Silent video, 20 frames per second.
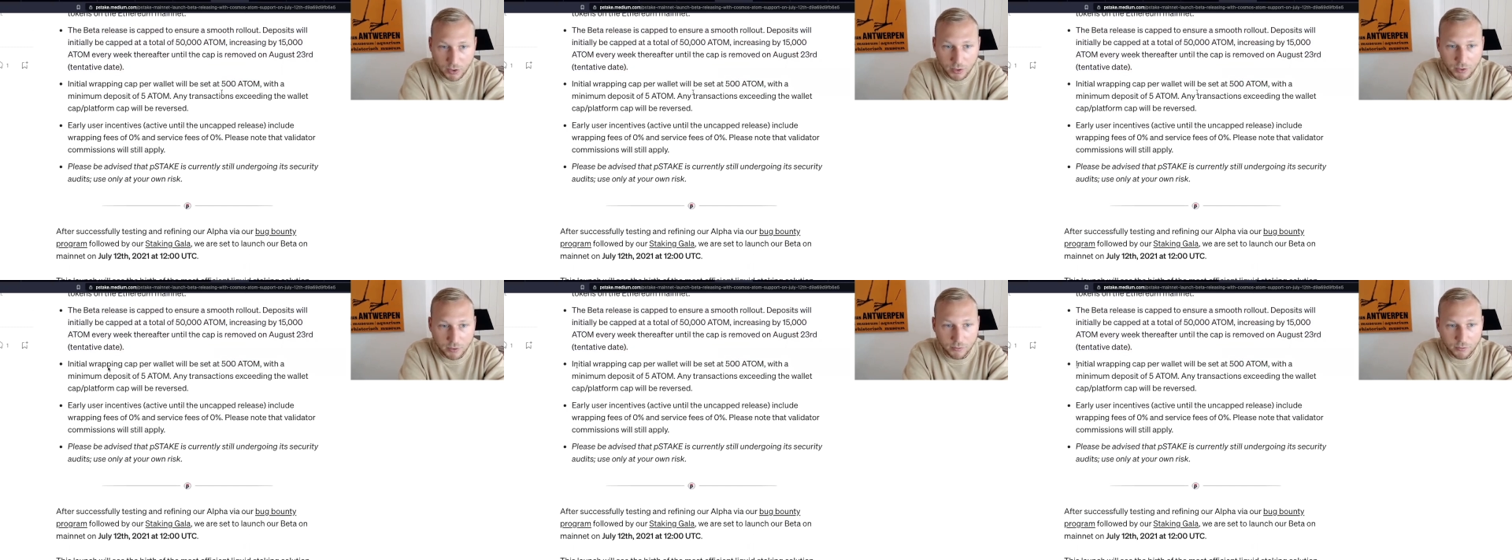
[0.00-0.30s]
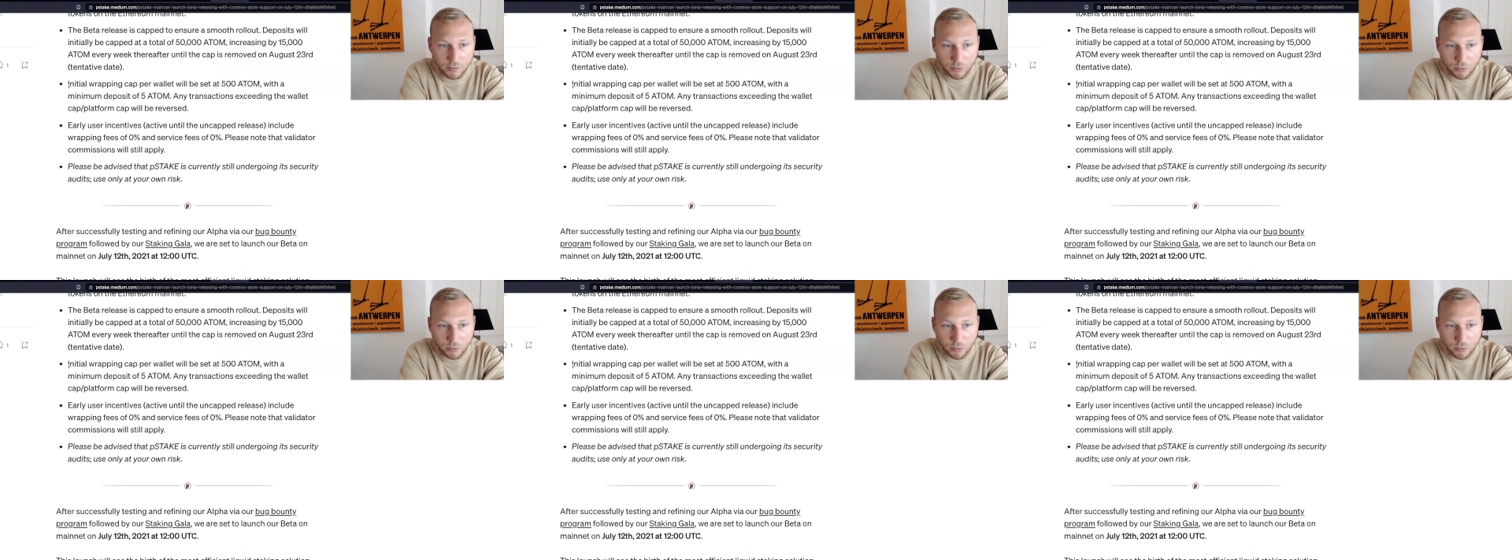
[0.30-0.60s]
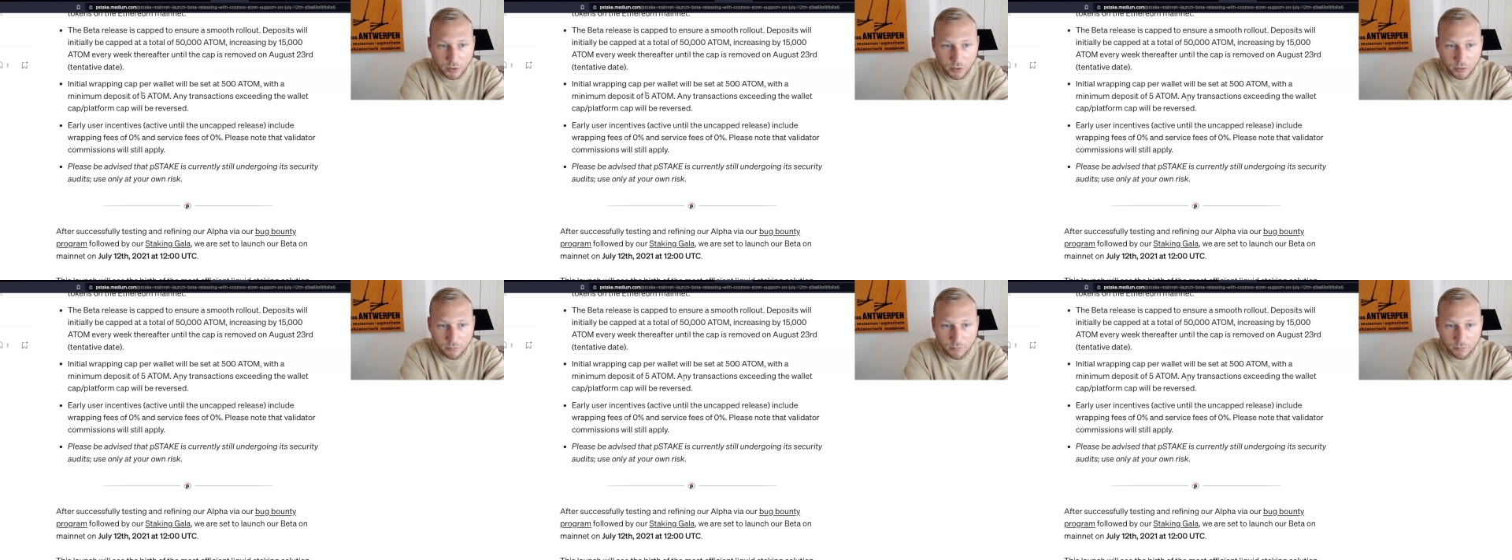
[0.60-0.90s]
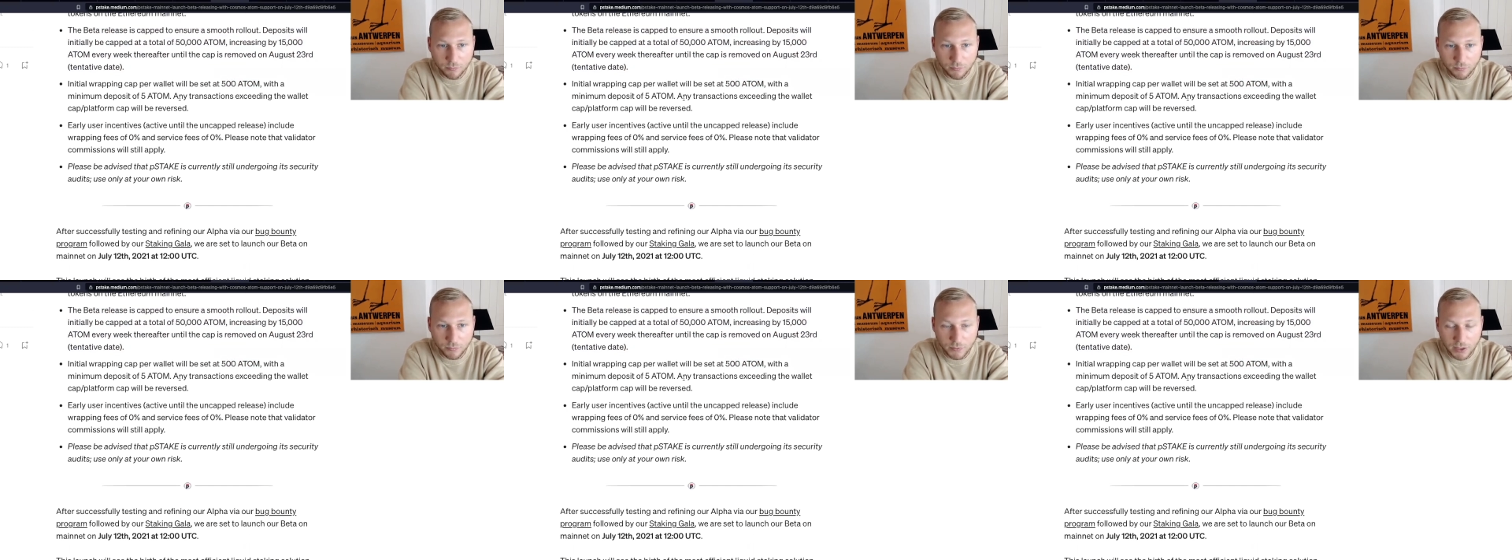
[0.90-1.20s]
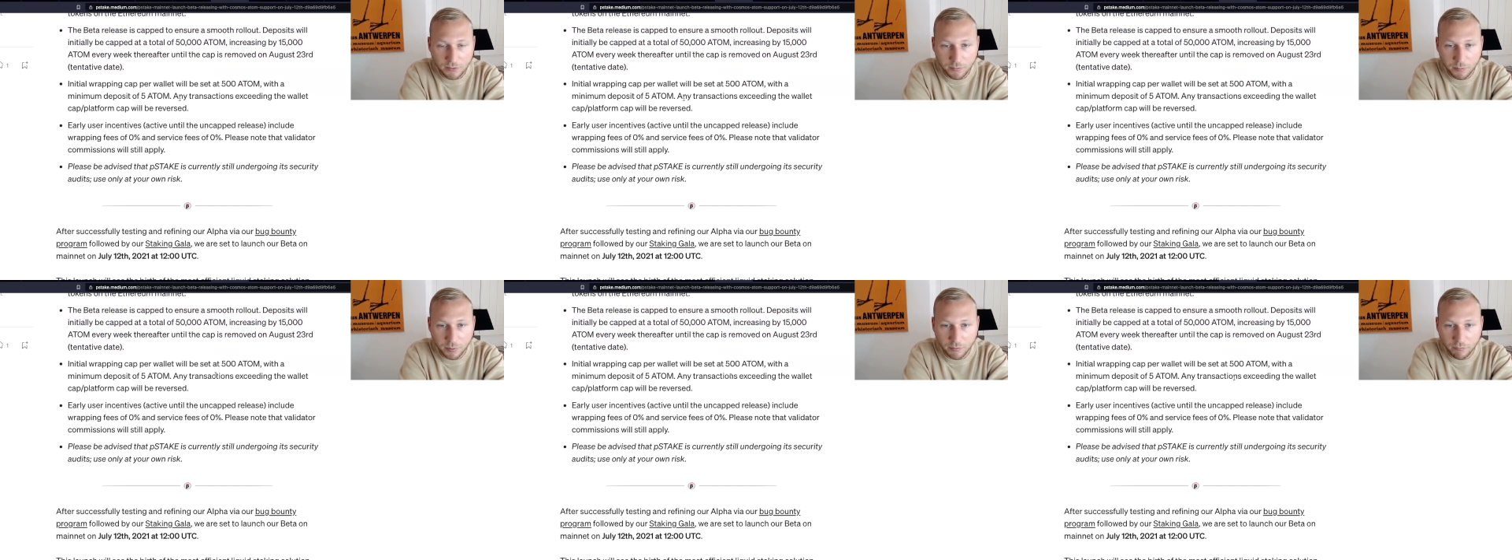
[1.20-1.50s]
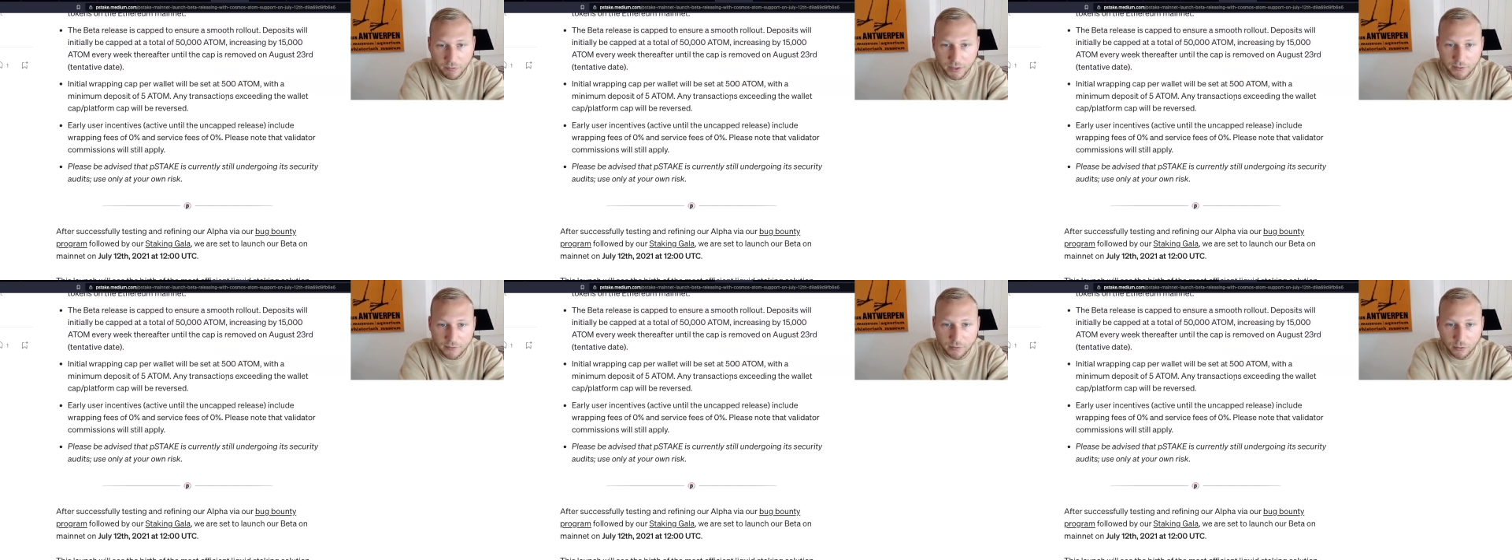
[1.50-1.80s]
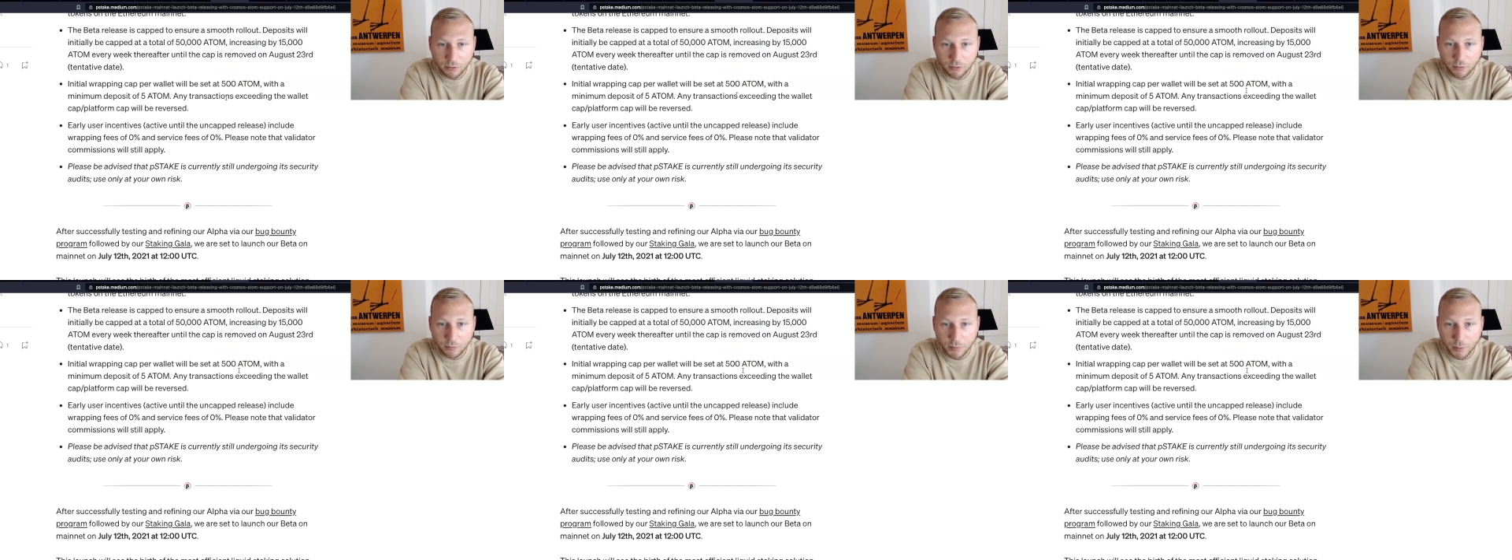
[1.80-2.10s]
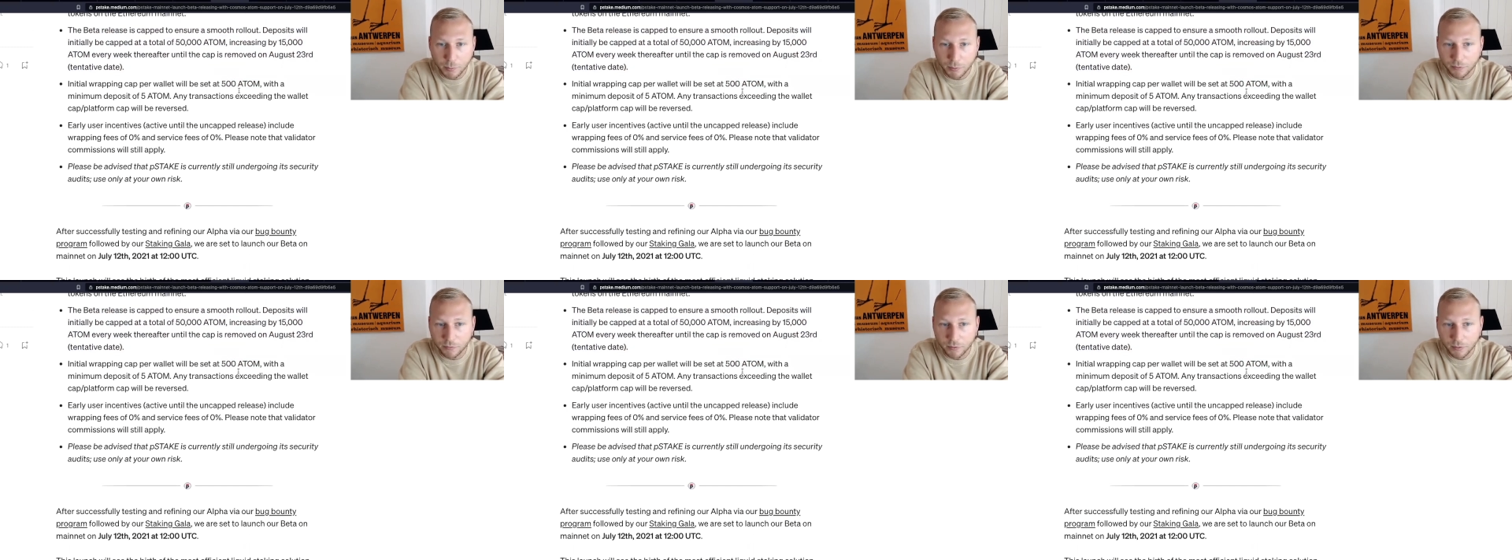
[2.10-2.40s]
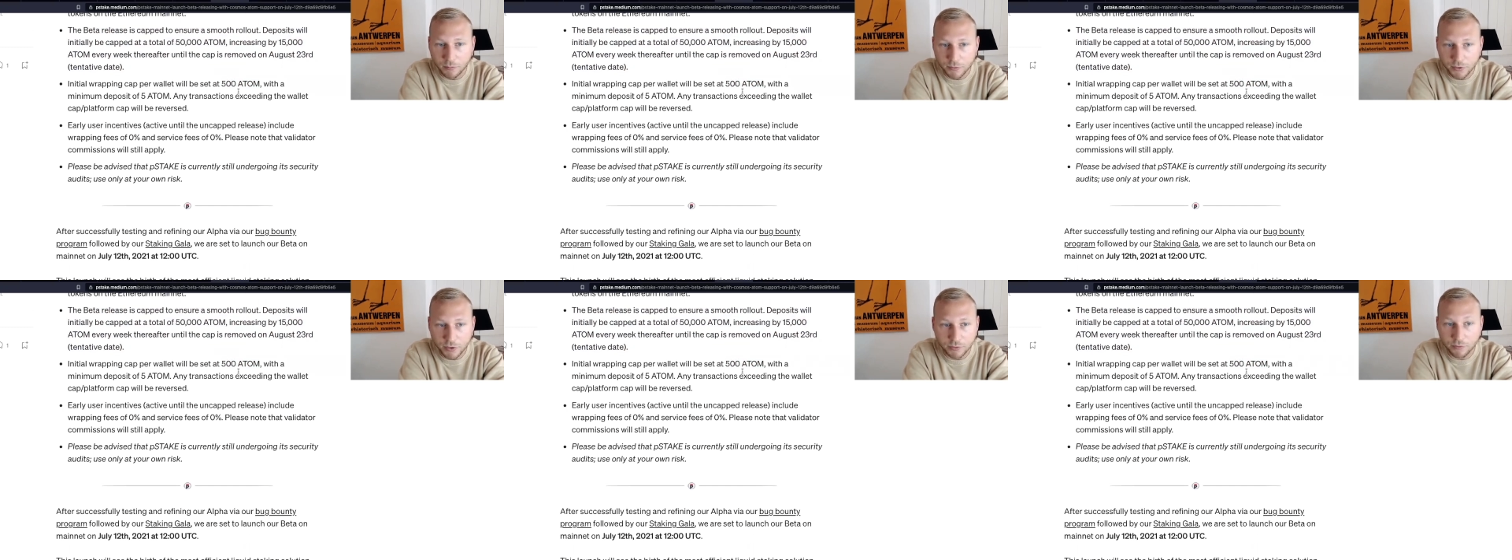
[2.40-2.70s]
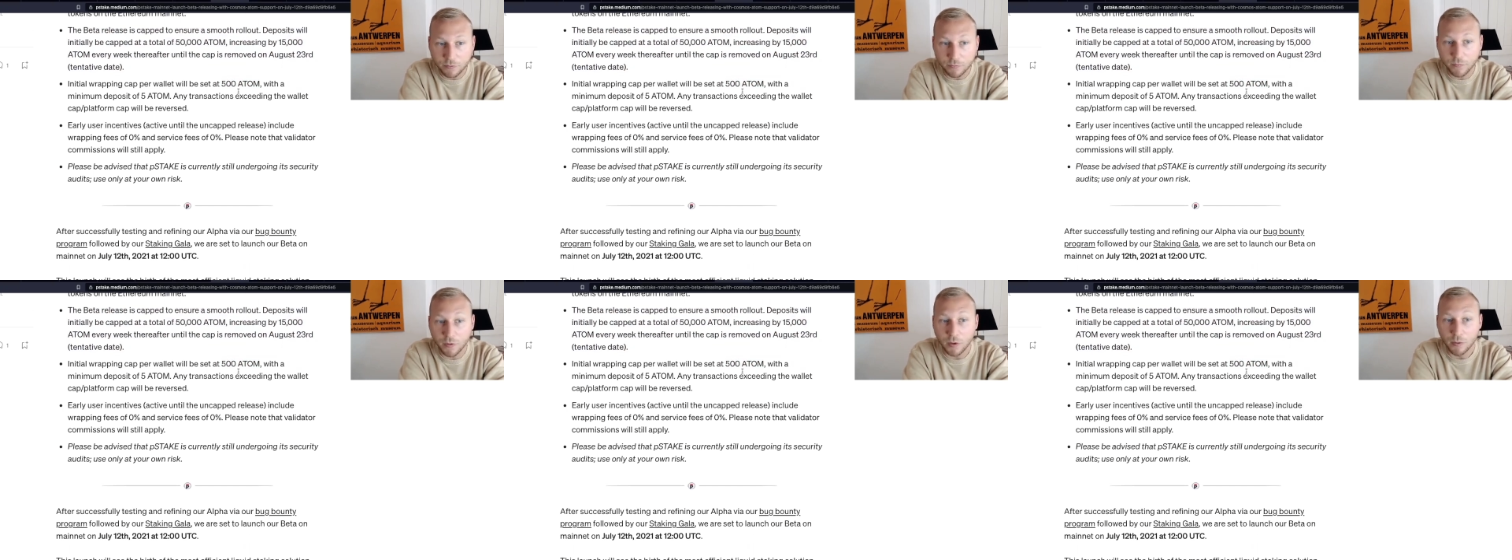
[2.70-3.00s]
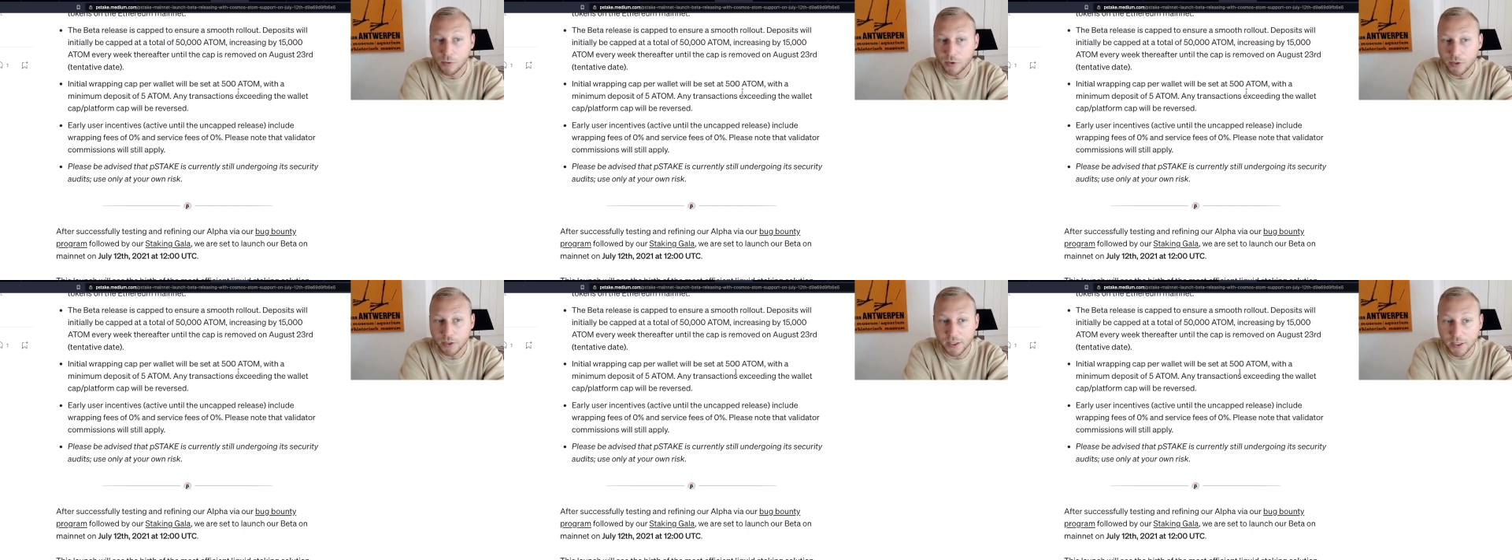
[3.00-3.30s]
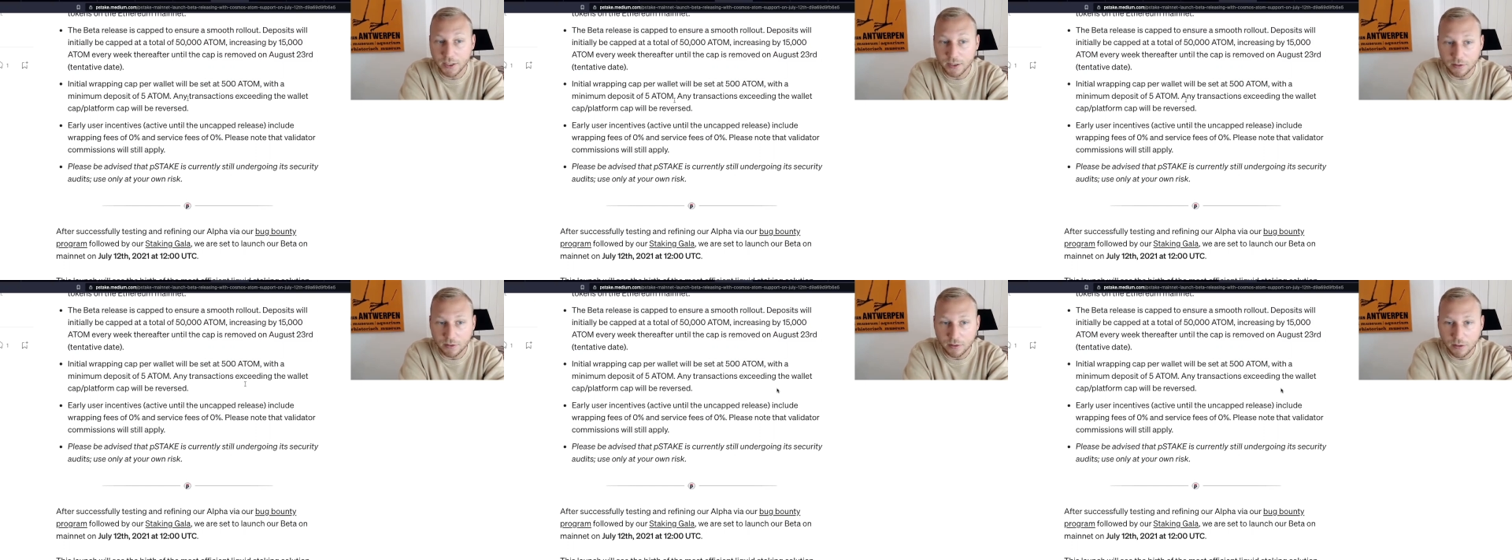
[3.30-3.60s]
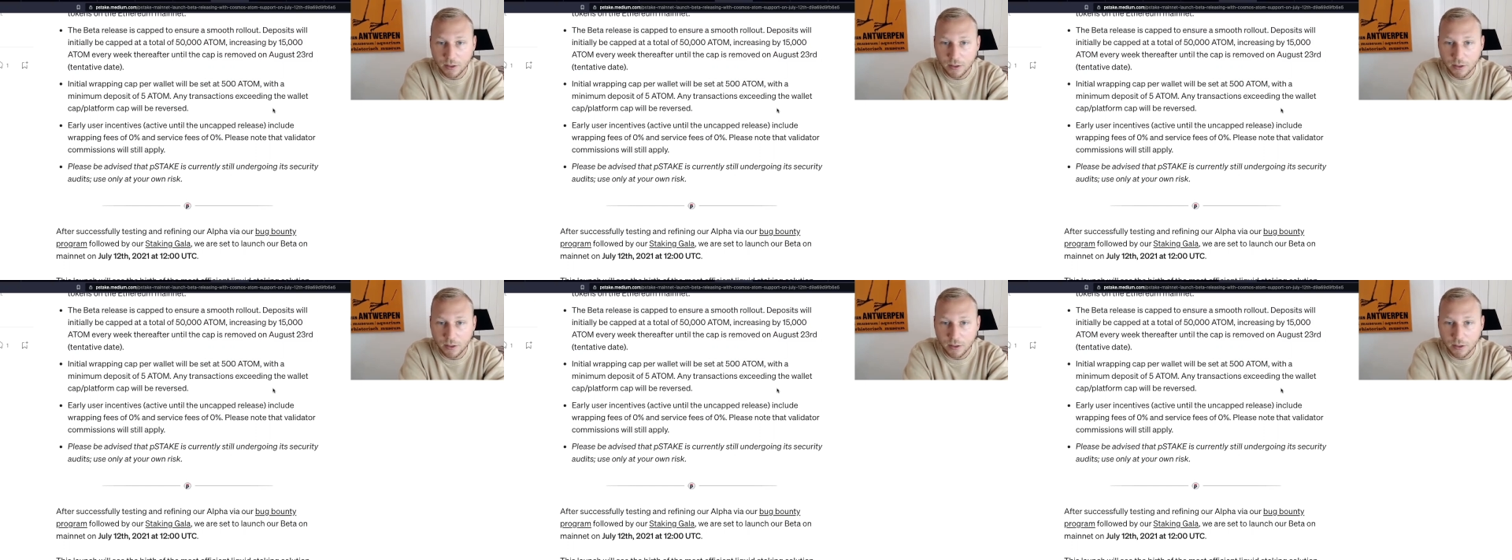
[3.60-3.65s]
So that prevents also people from just FOMOing in.